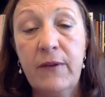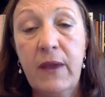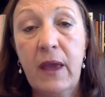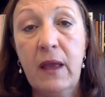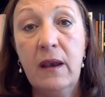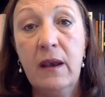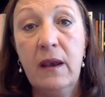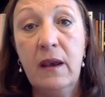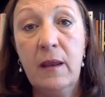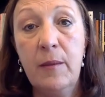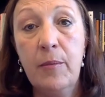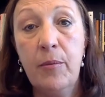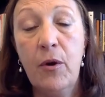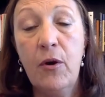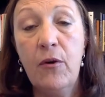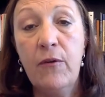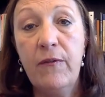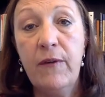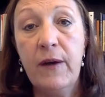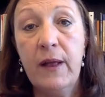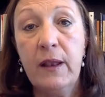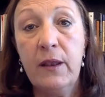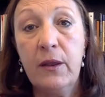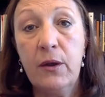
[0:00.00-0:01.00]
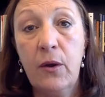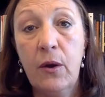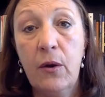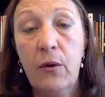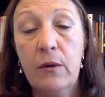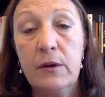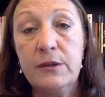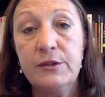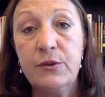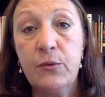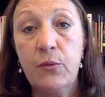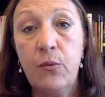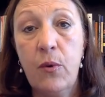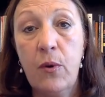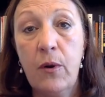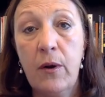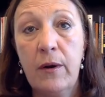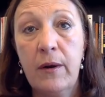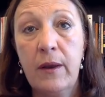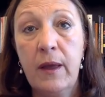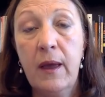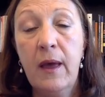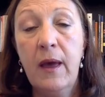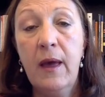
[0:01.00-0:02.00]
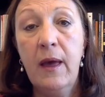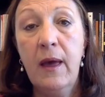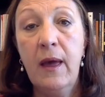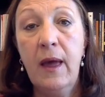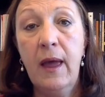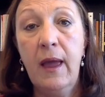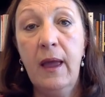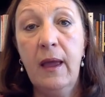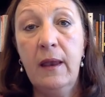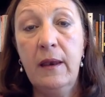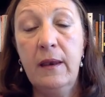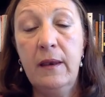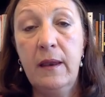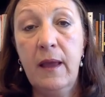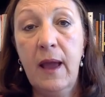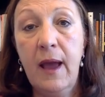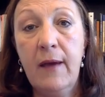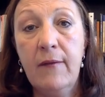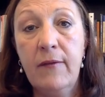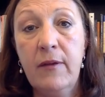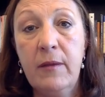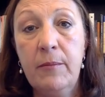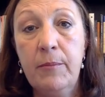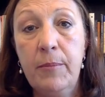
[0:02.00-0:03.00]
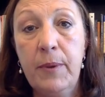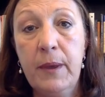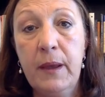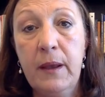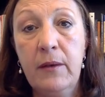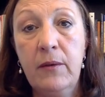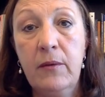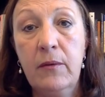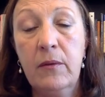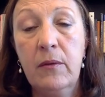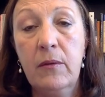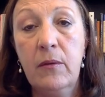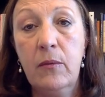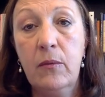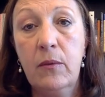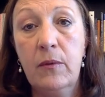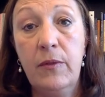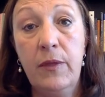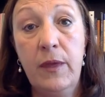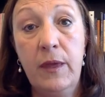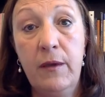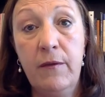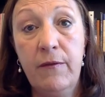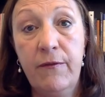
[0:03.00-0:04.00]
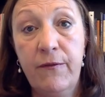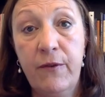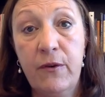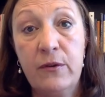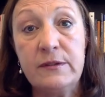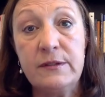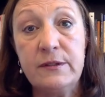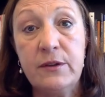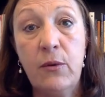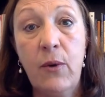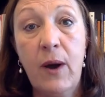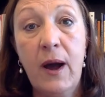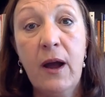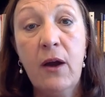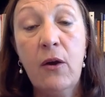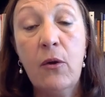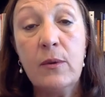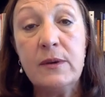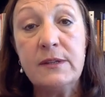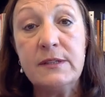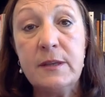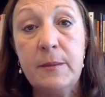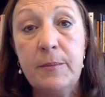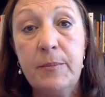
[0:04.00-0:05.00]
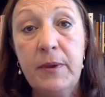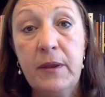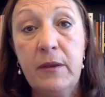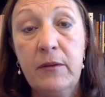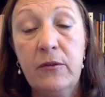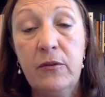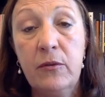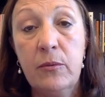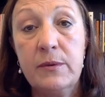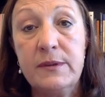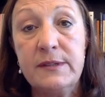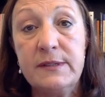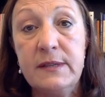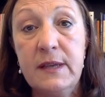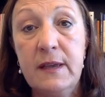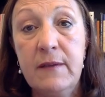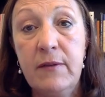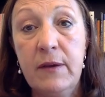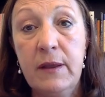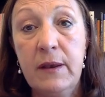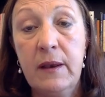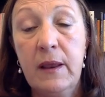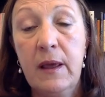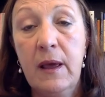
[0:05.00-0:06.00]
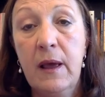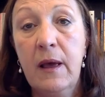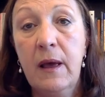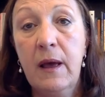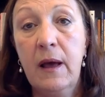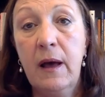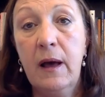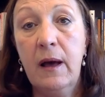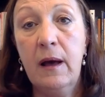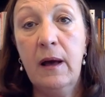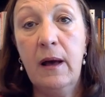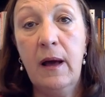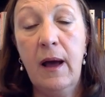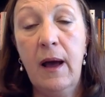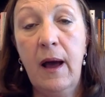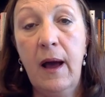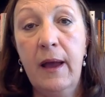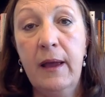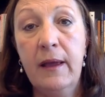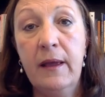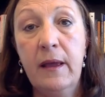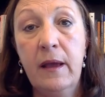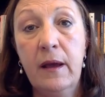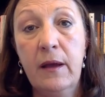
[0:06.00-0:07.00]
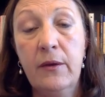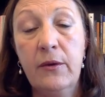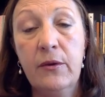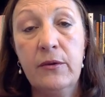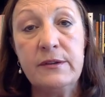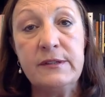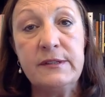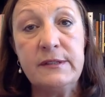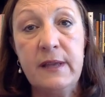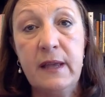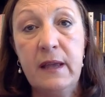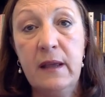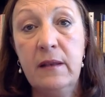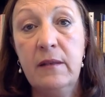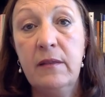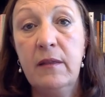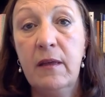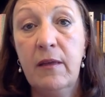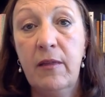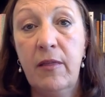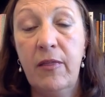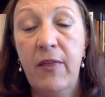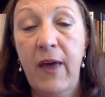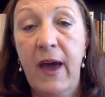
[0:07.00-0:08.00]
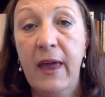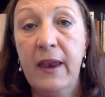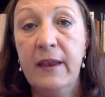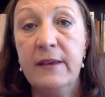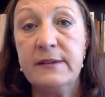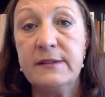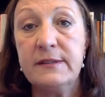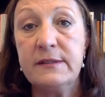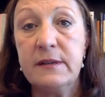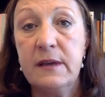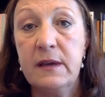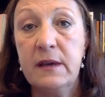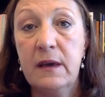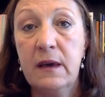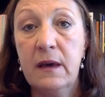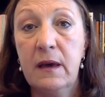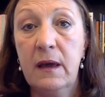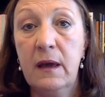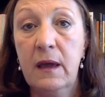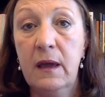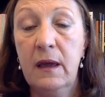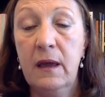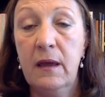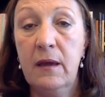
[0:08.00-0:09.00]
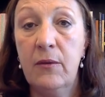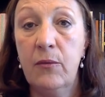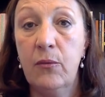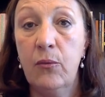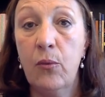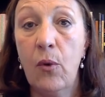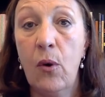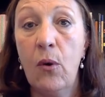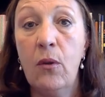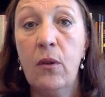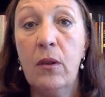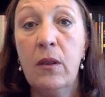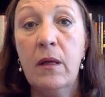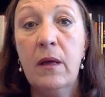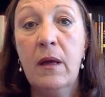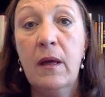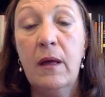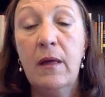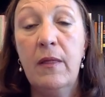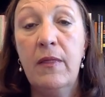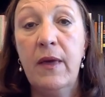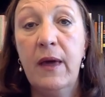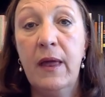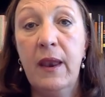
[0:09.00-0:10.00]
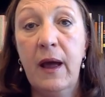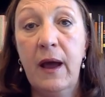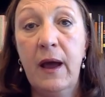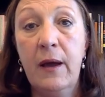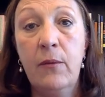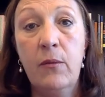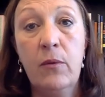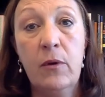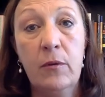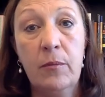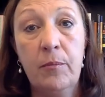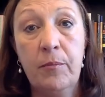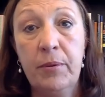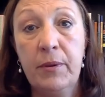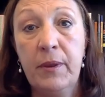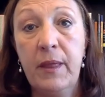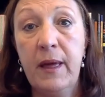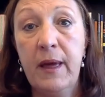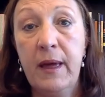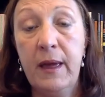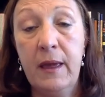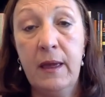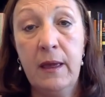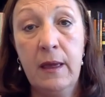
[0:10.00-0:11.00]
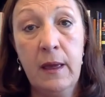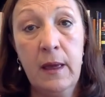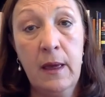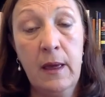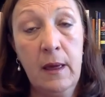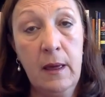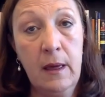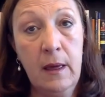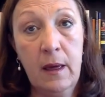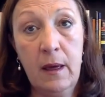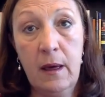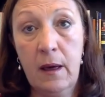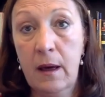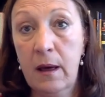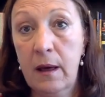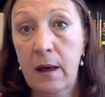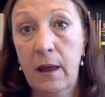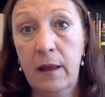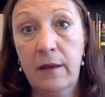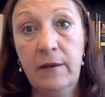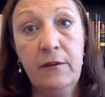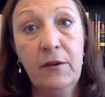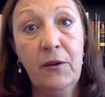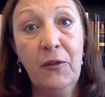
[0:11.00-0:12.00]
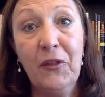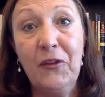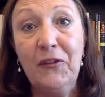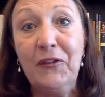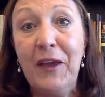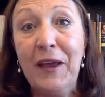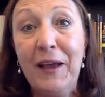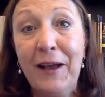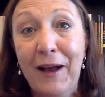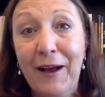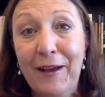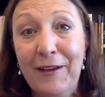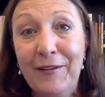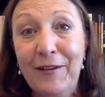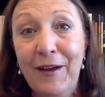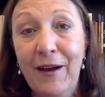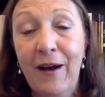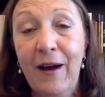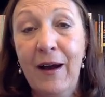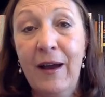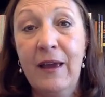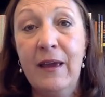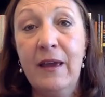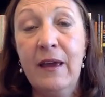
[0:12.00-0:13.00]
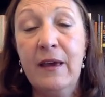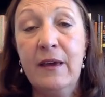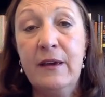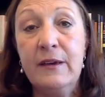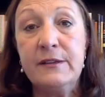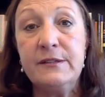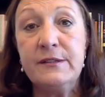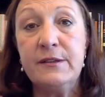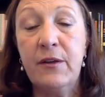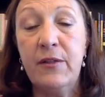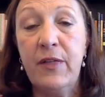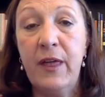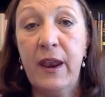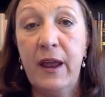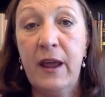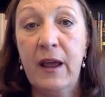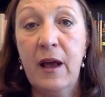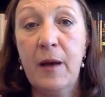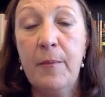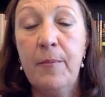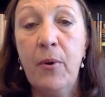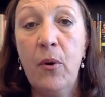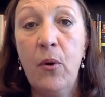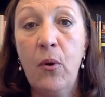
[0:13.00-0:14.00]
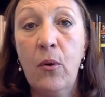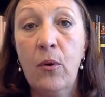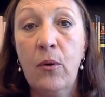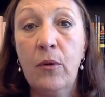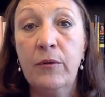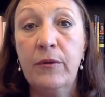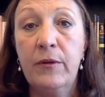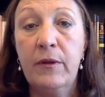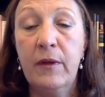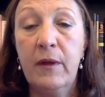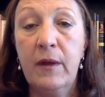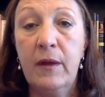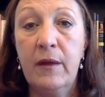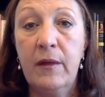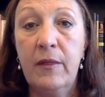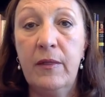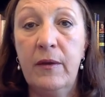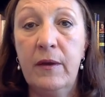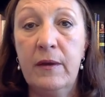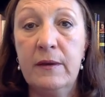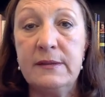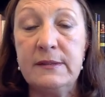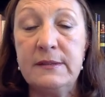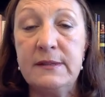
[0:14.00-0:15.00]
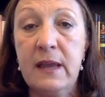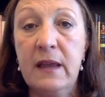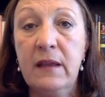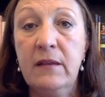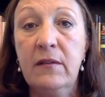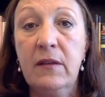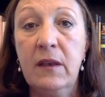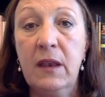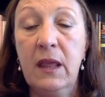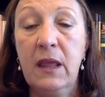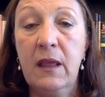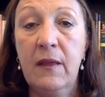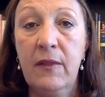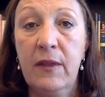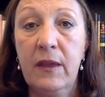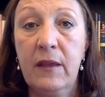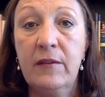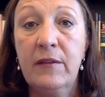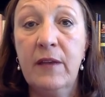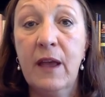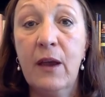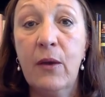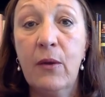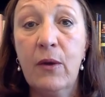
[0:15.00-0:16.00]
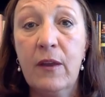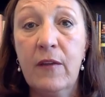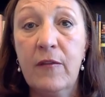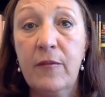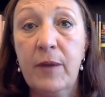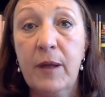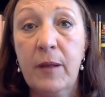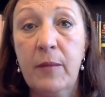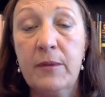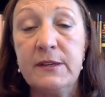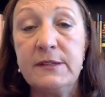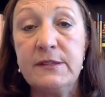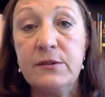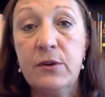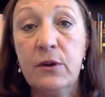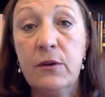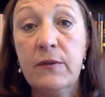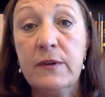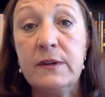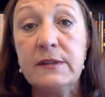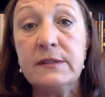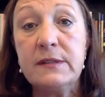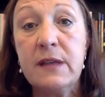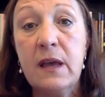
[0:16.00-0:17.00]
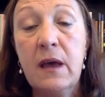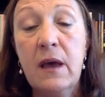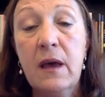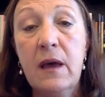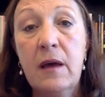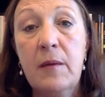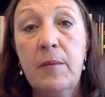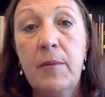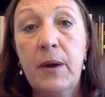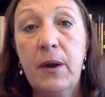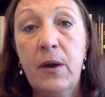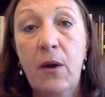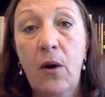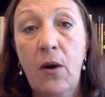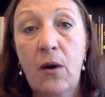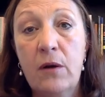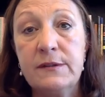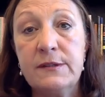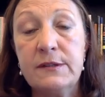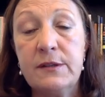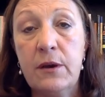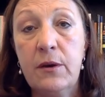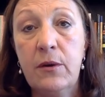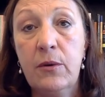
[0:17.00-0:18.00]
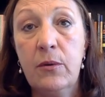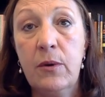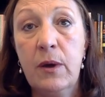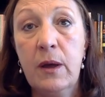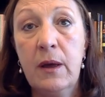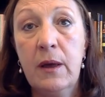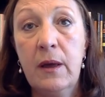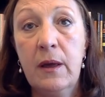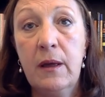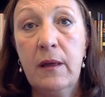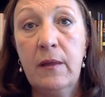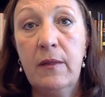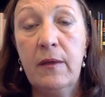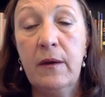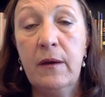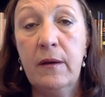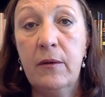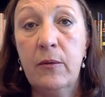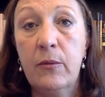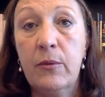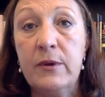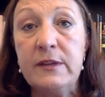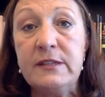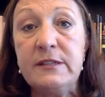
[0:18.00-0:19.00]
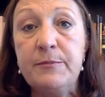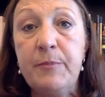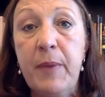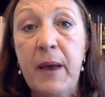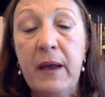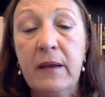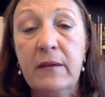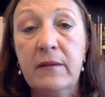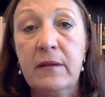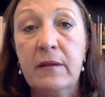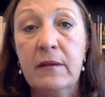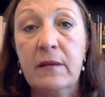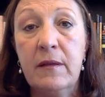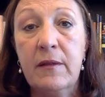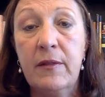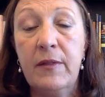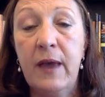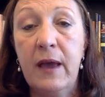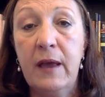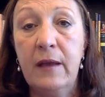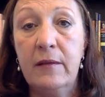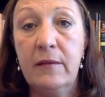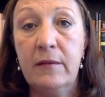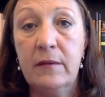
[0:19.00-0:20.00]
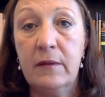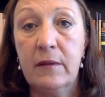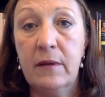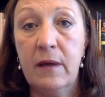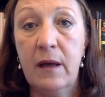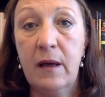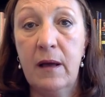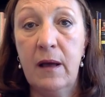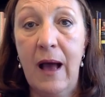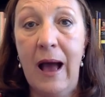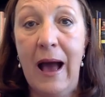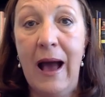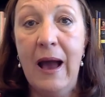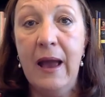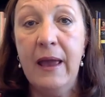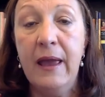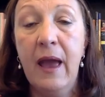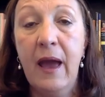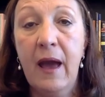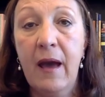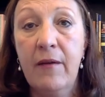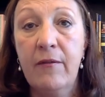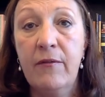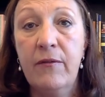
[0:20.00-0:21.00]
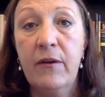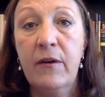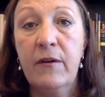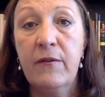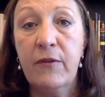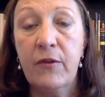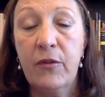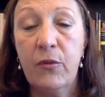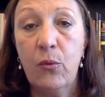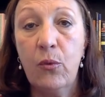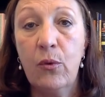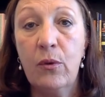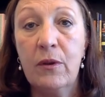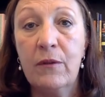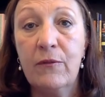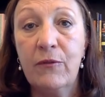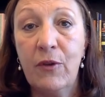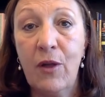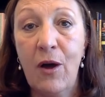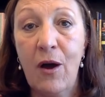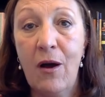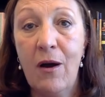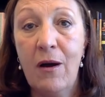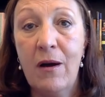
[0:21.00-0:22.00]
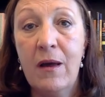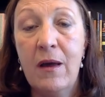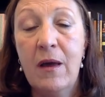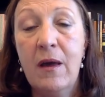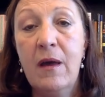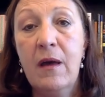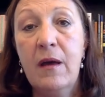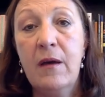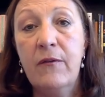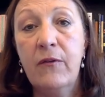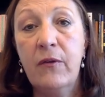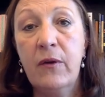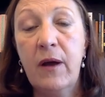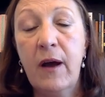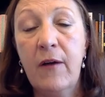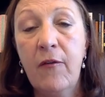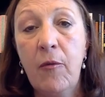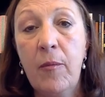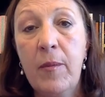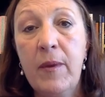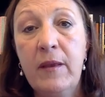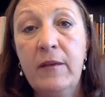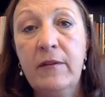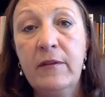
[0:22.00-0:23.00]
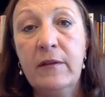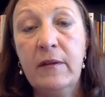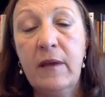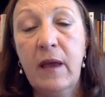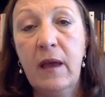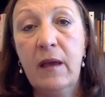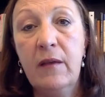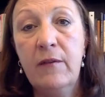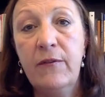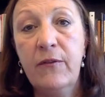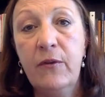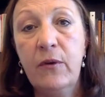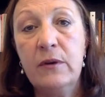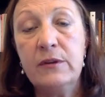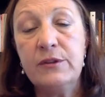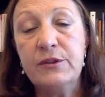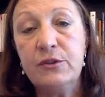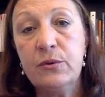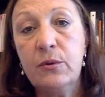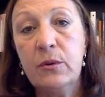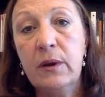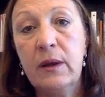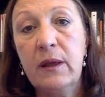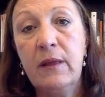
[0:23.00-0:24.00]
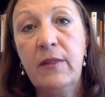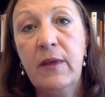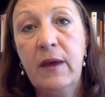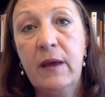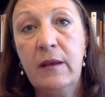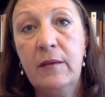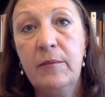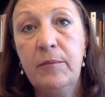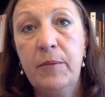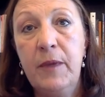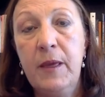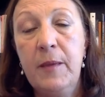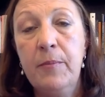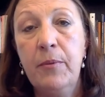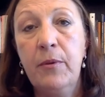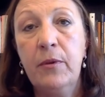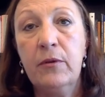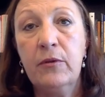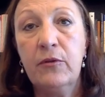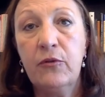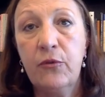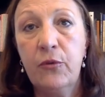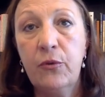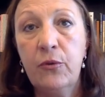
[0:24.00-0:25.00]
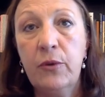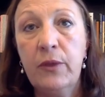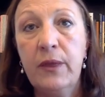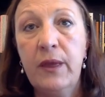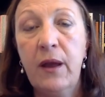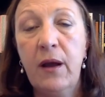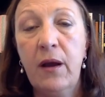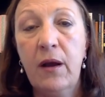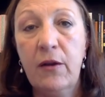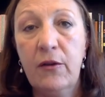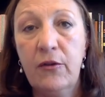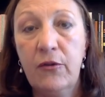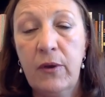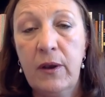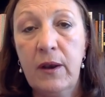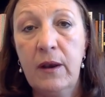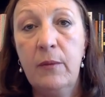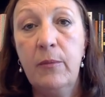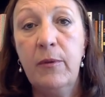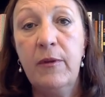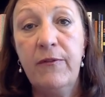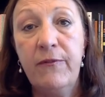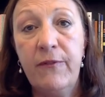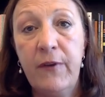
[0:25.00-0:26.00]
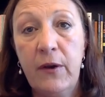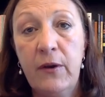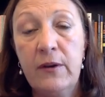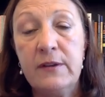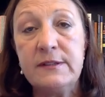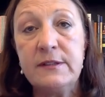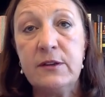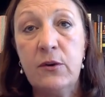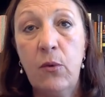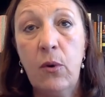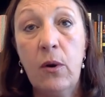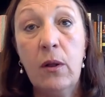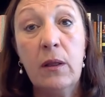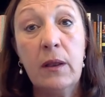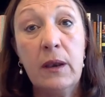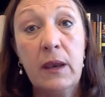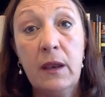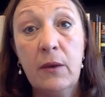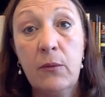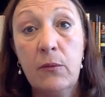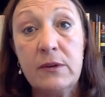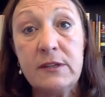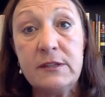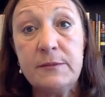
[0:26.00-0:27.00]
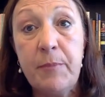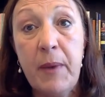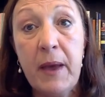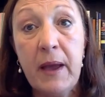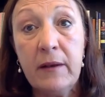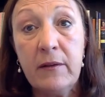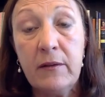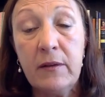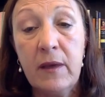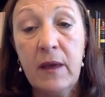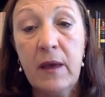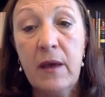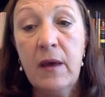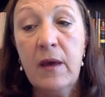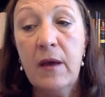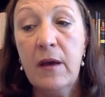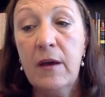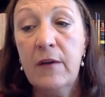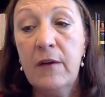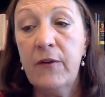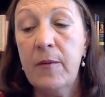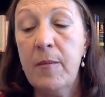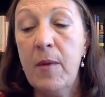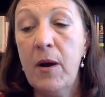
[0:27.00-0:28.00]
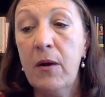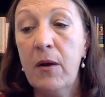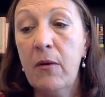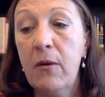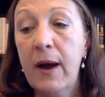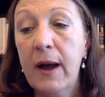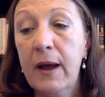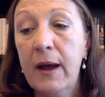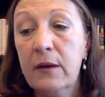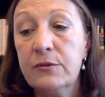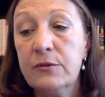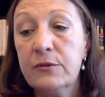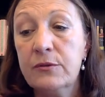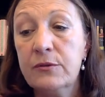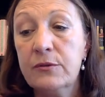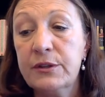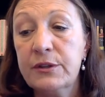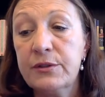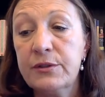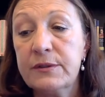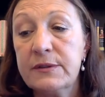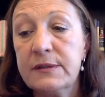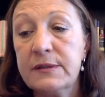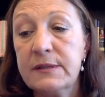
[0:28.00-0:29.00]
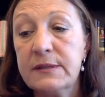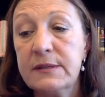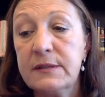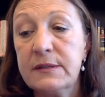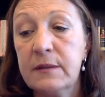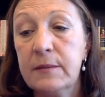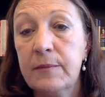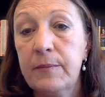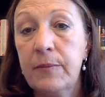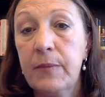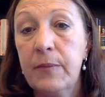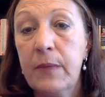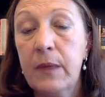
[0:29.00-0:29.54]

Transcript: Kennedy Profile and Courage Award. And having been the first Ohio recipient to receive it, I understand that that is a role that I will play until the day I die, so that I uphold the sanctity and the integrity of public service, but also the respect that I have for the rule of law, for government, and for ensuring that people truly are treated with fairness, equality, and respect from our Ohio judicial system.